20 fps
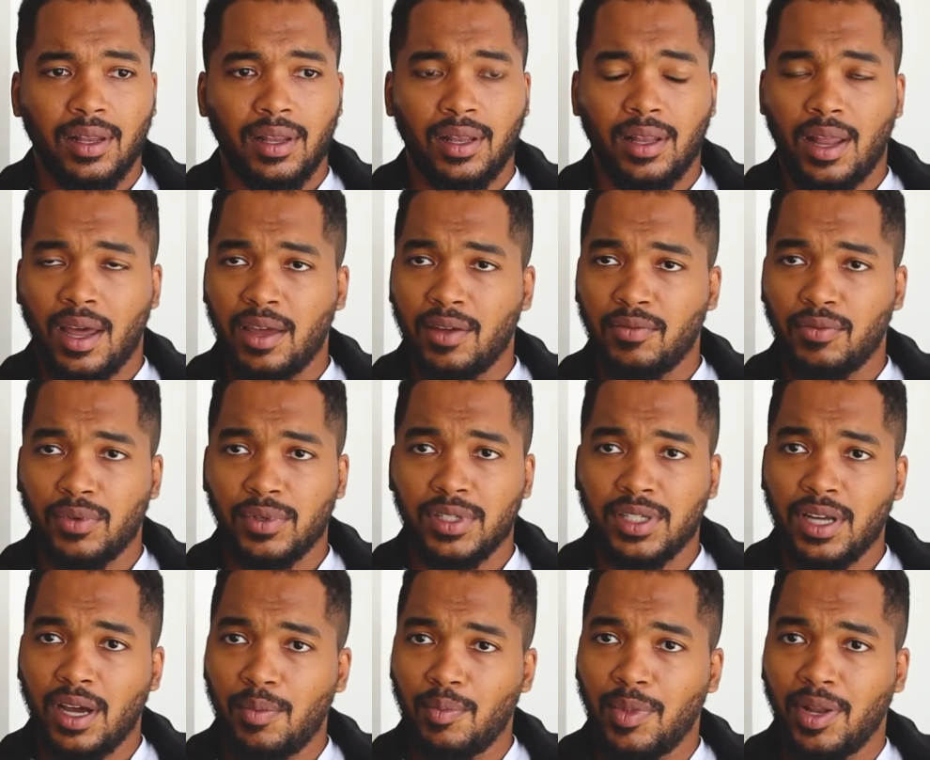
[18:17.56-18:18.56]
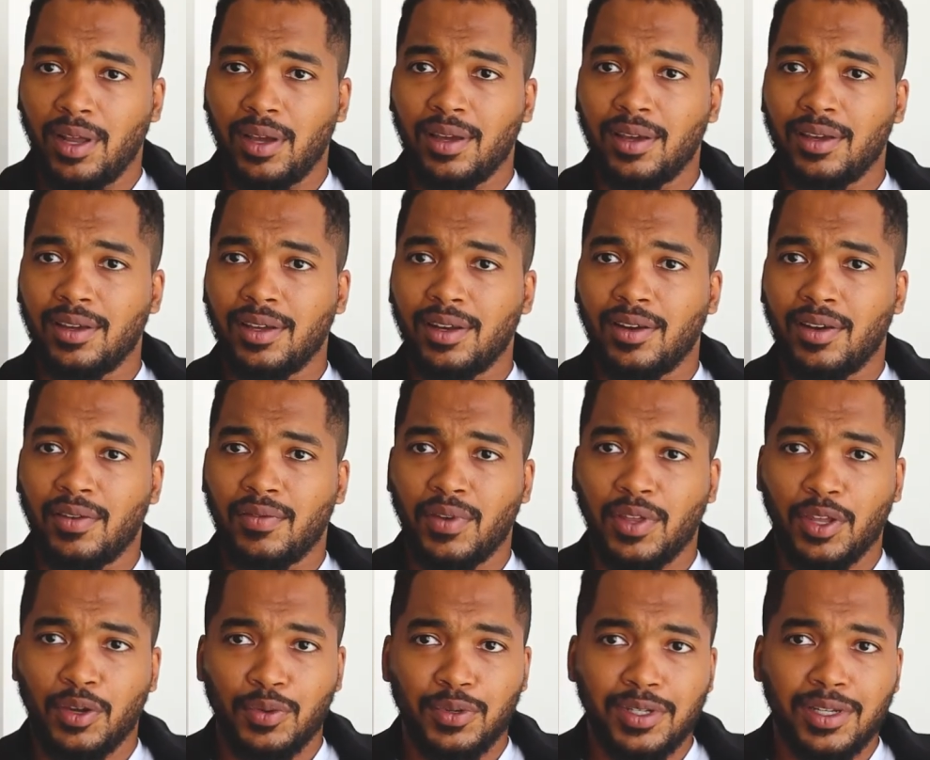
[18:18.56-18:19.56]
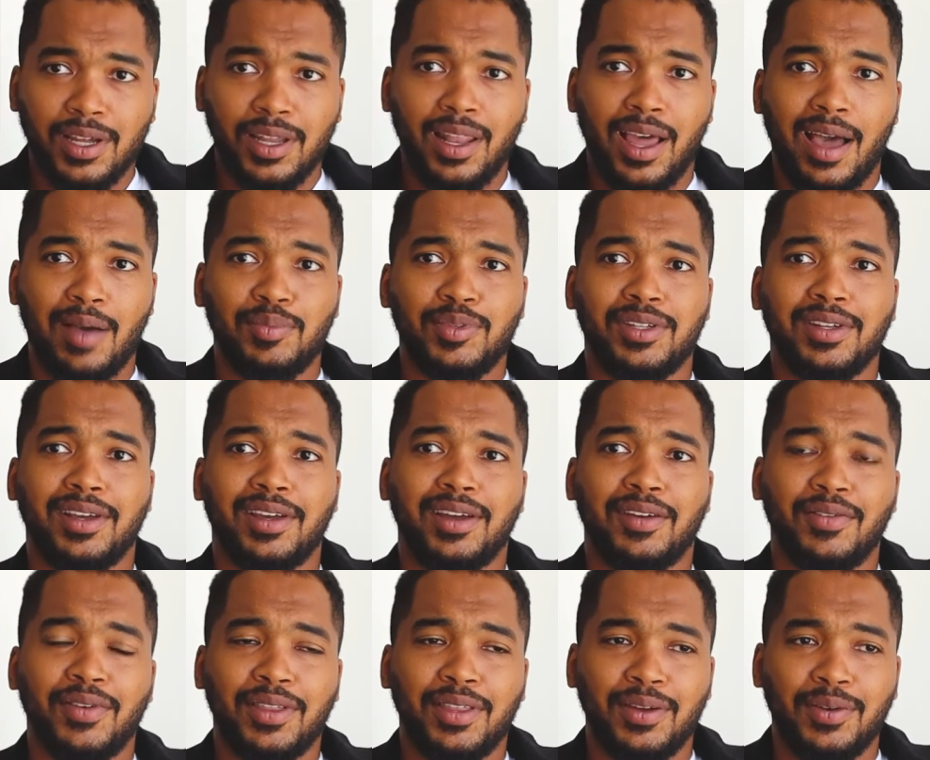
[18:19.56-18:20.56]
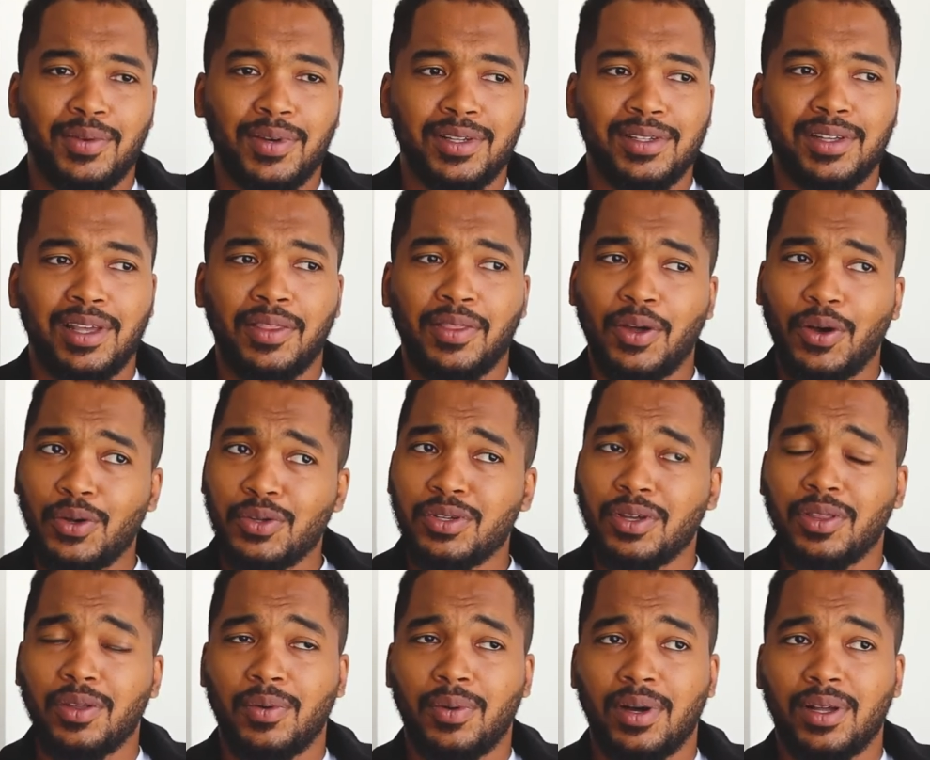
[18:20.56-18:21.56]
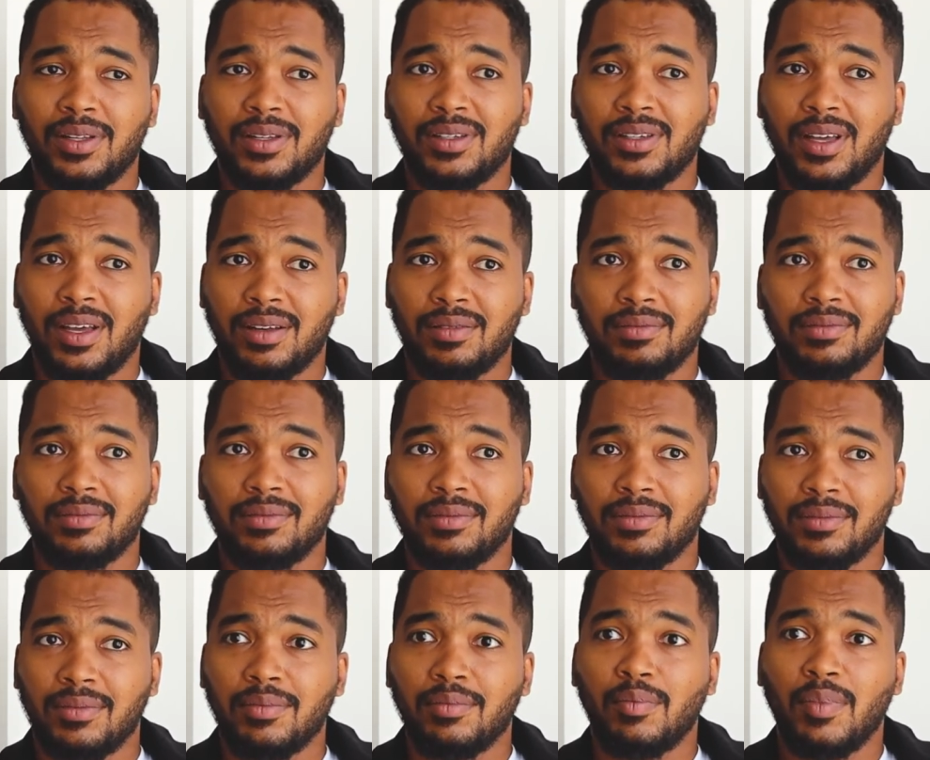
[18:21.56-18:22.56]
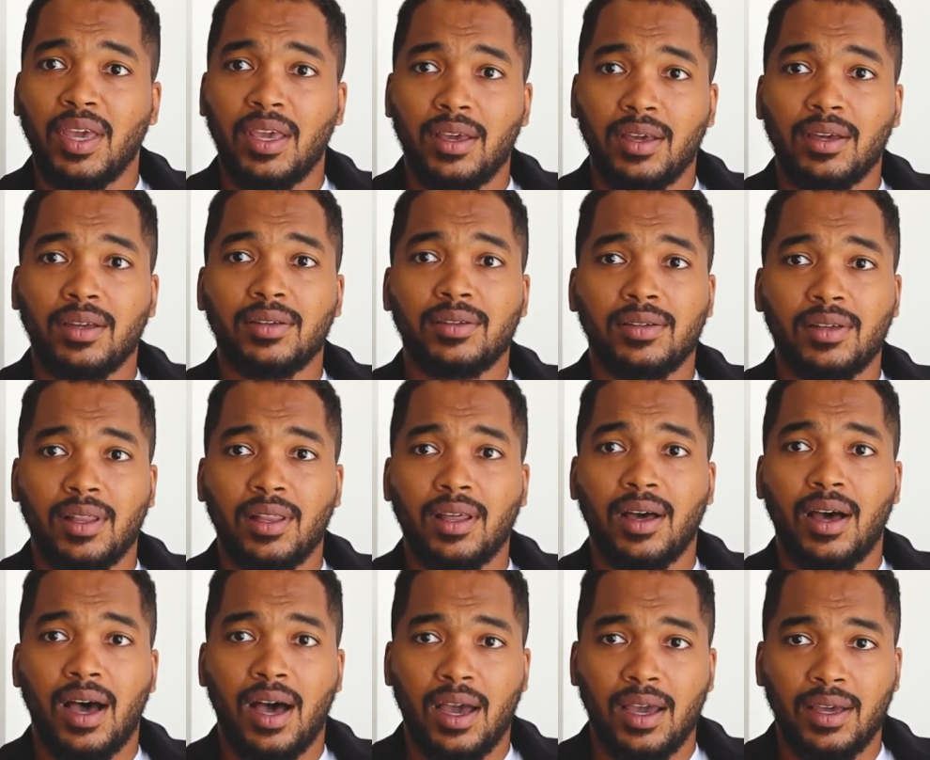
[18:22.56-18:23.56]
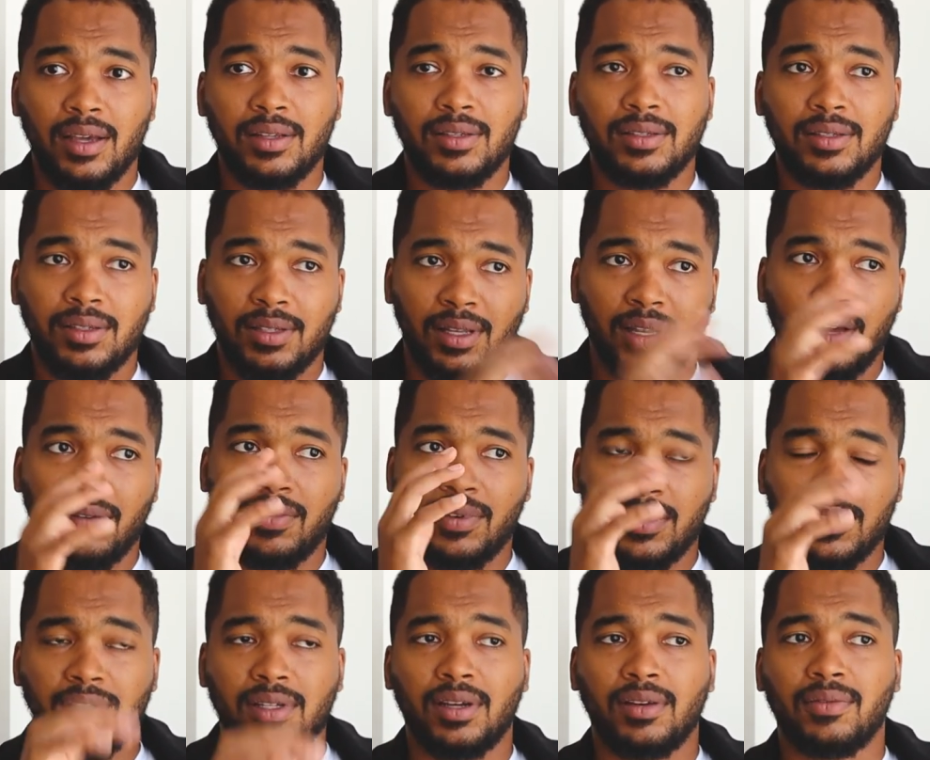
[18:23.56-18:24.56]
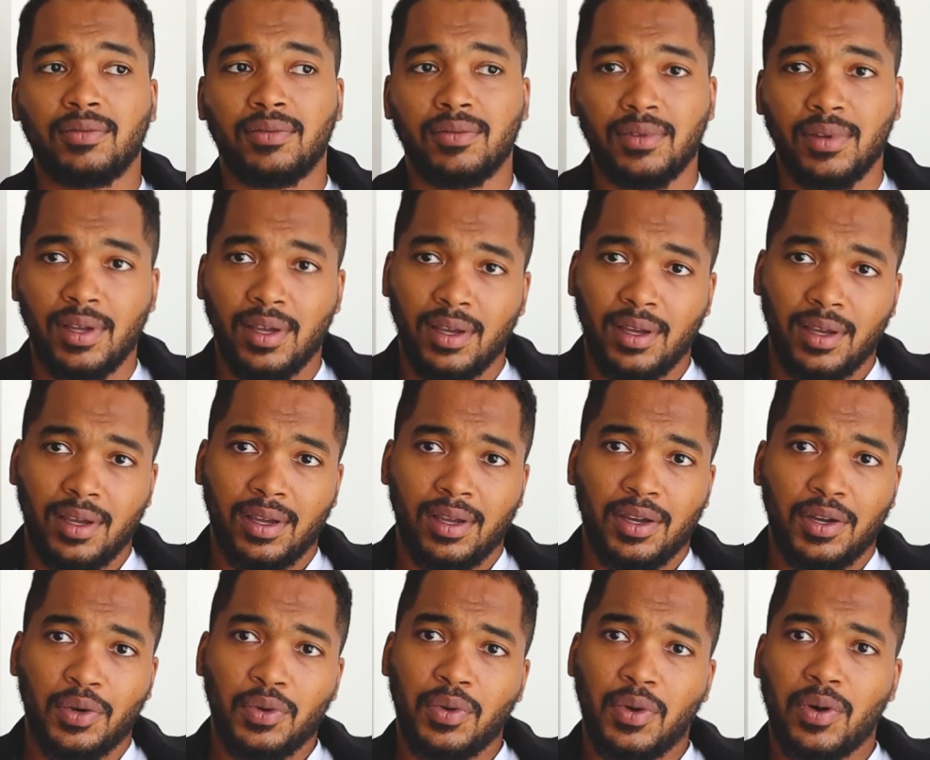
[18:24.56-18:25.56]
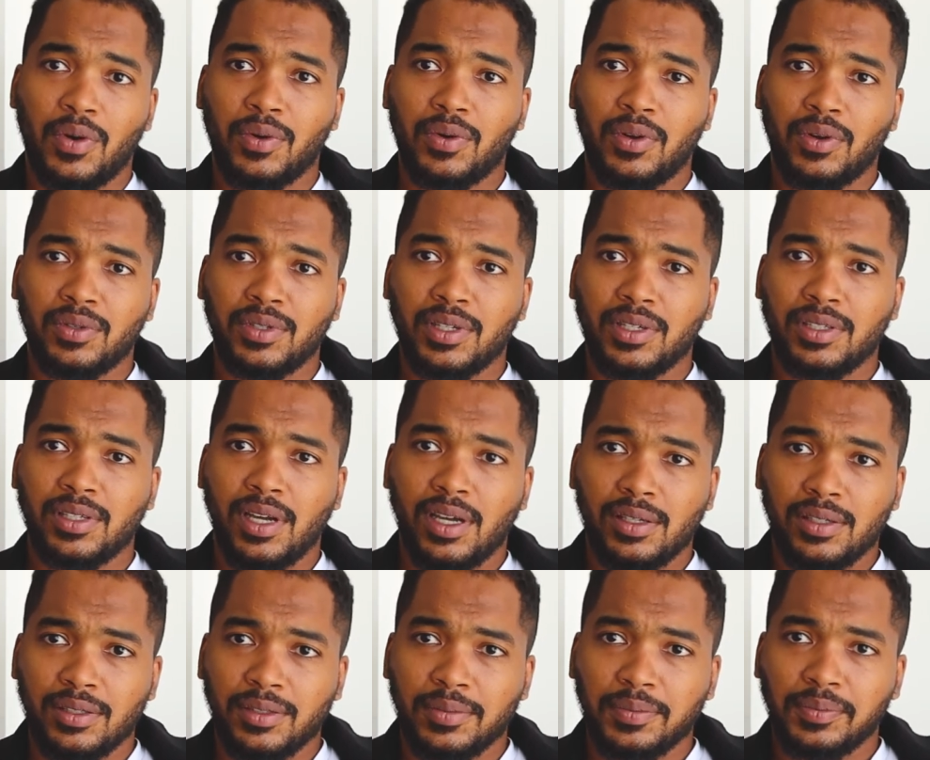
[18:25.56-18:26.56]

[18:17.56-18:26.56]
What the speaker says: life was tumbling, you know, everything was collapsing, everything was, and those are the ones that make it to the highest levels of quote-unquote success.